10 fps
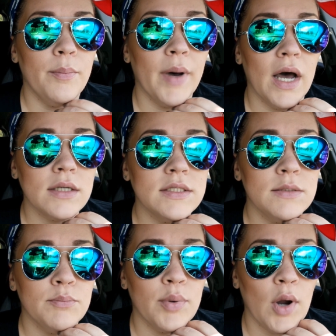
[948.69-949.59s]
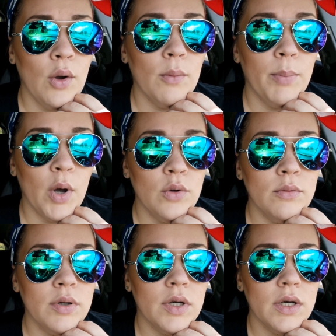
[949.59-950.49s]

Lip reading: boxed bone.